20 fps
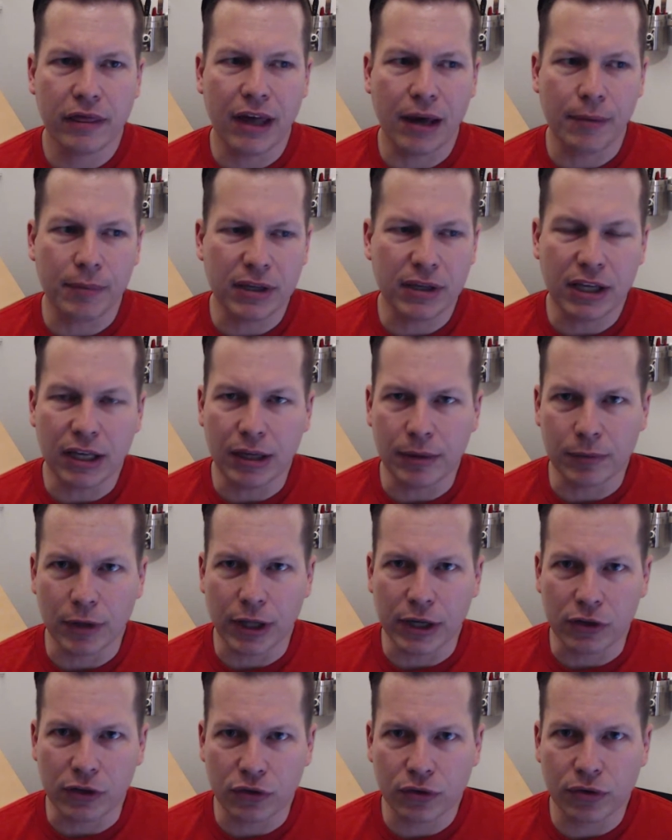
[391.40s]
became
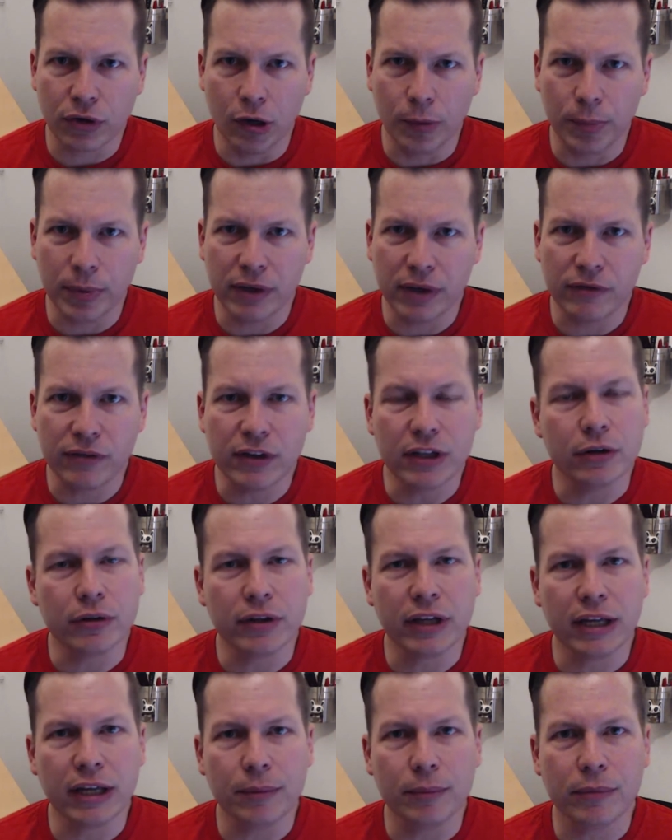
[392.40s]
like a trope in video
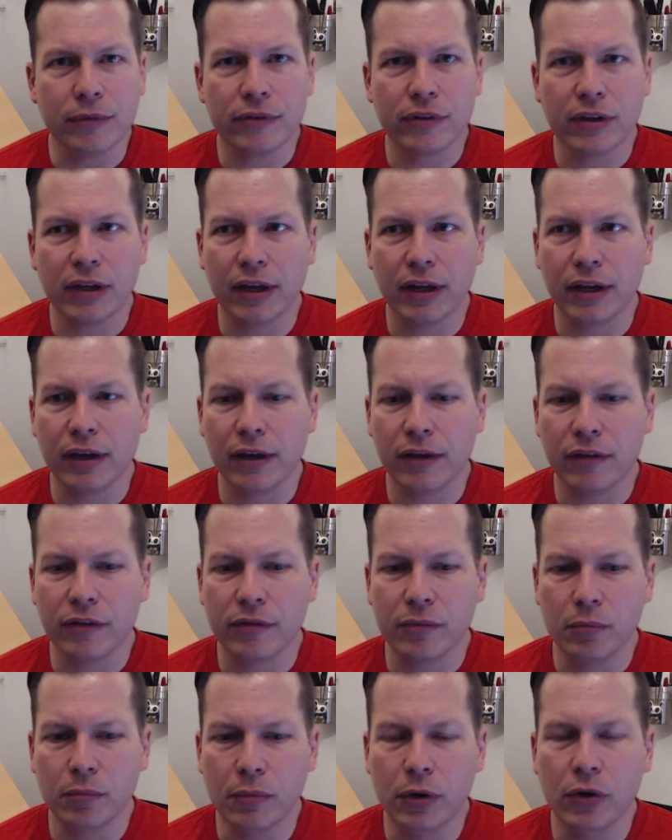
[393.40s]
games
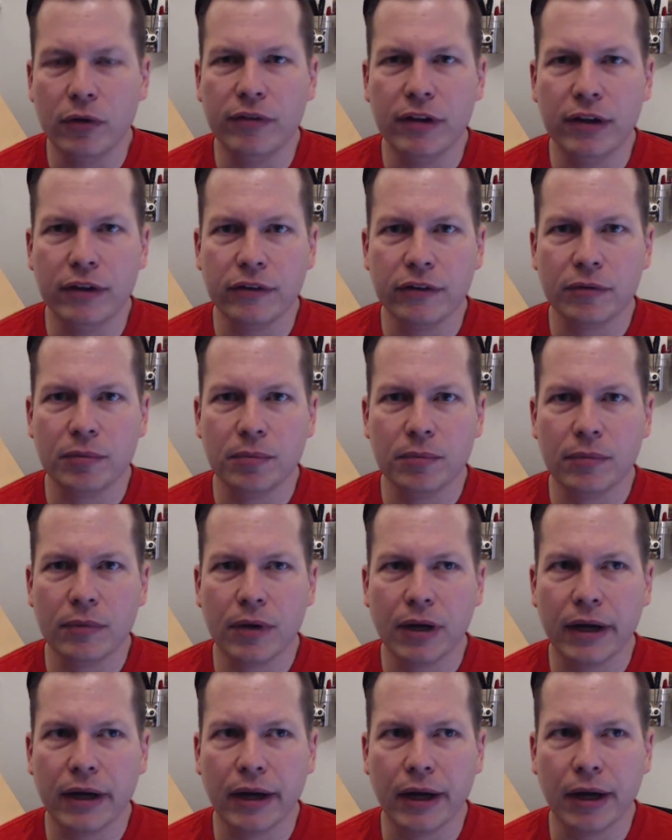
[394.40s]
and movies.
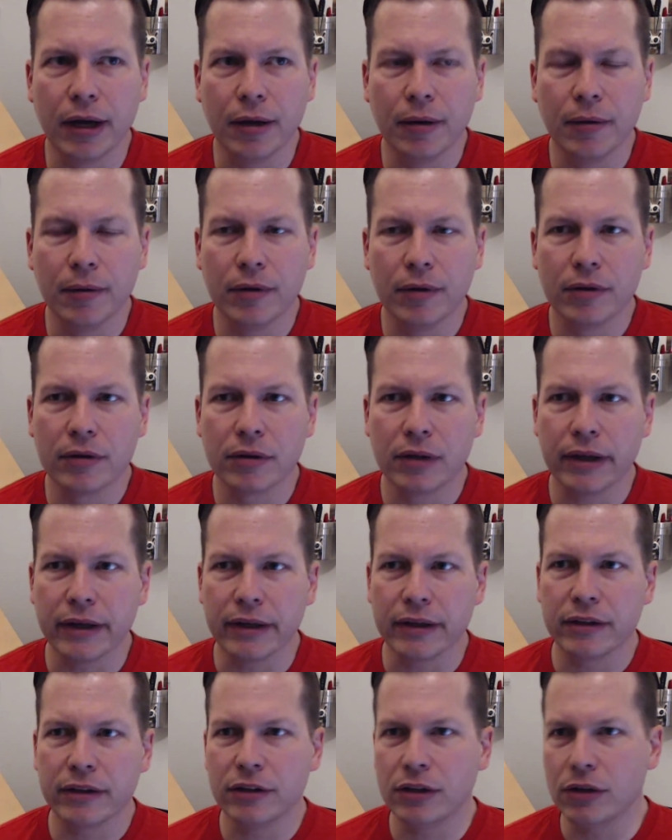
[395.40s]

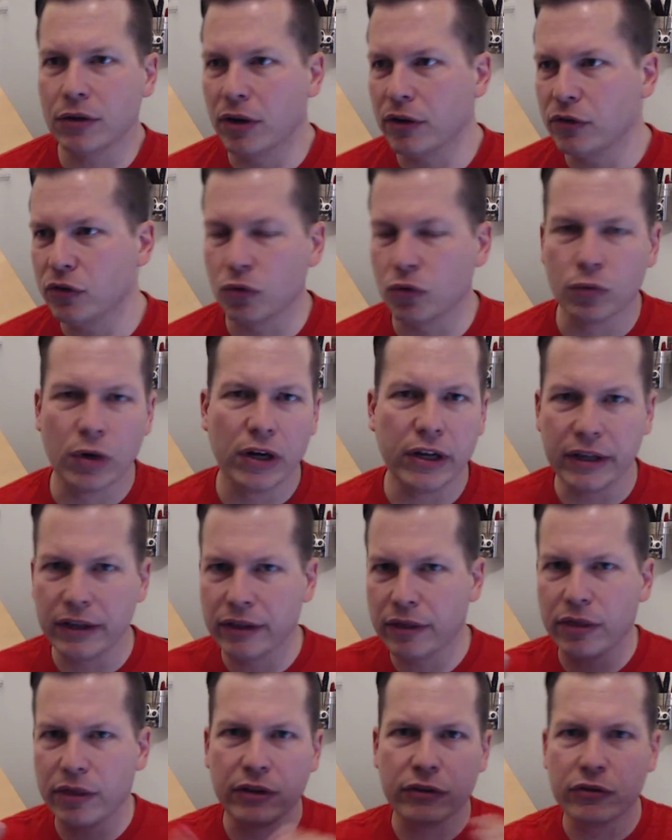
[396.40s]
Like, you know, as you're running
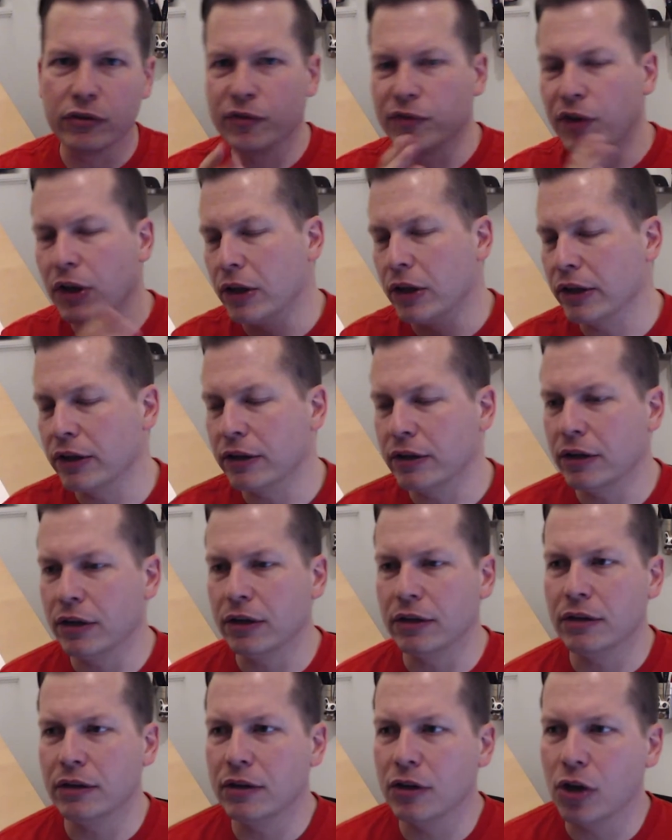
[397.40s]
and things are falling
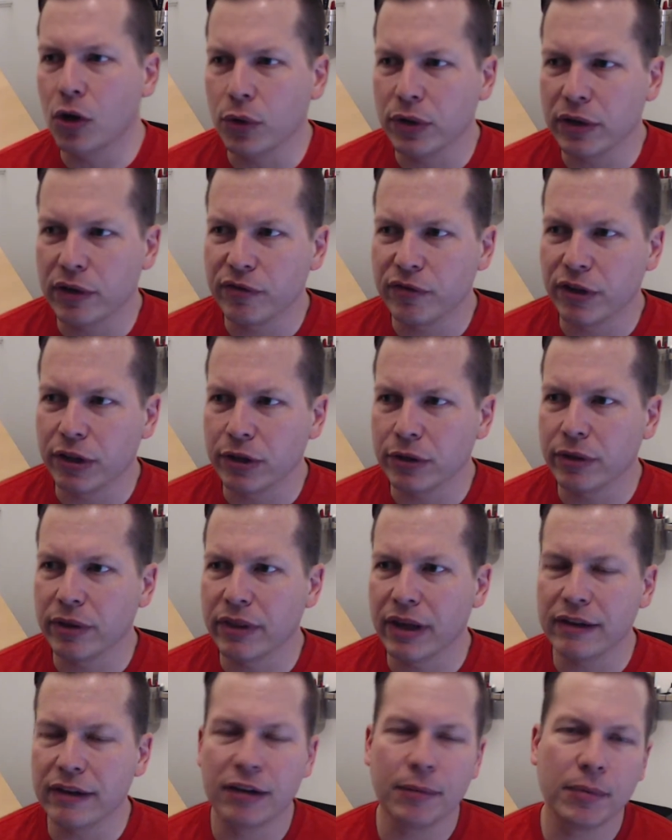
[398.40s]
and no one can follow you,
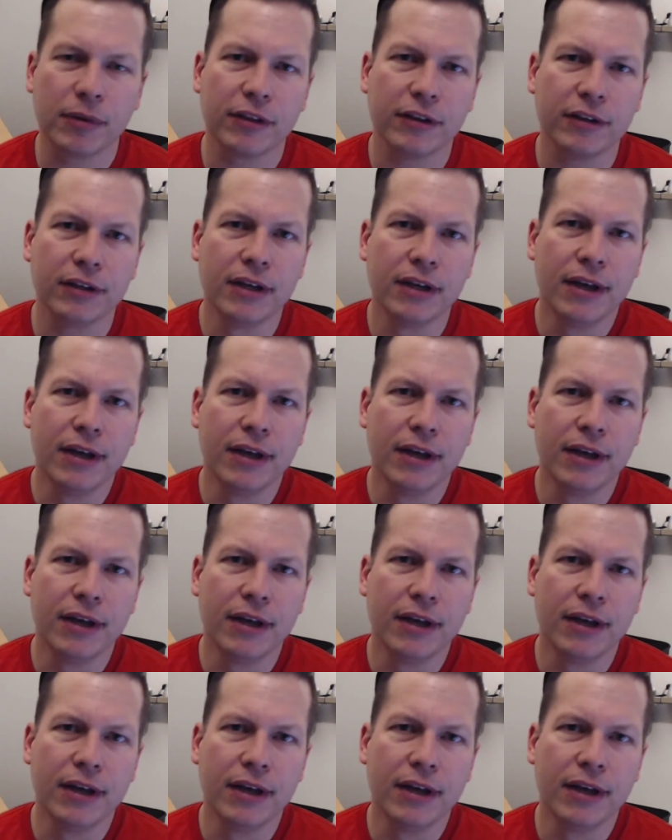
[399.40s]
that type of thing.